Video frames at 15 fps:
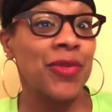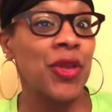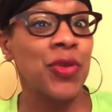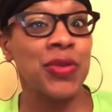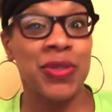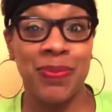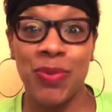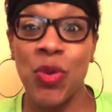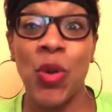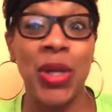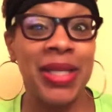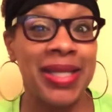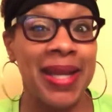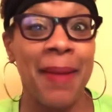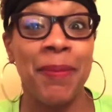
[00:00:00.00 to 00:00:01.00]
those
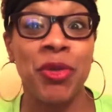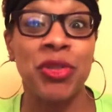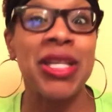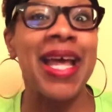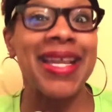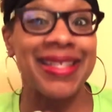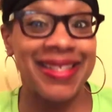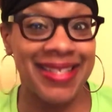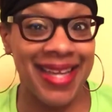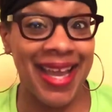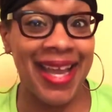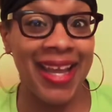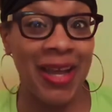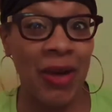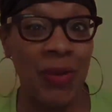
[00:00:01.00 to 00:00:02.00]
important numbers down.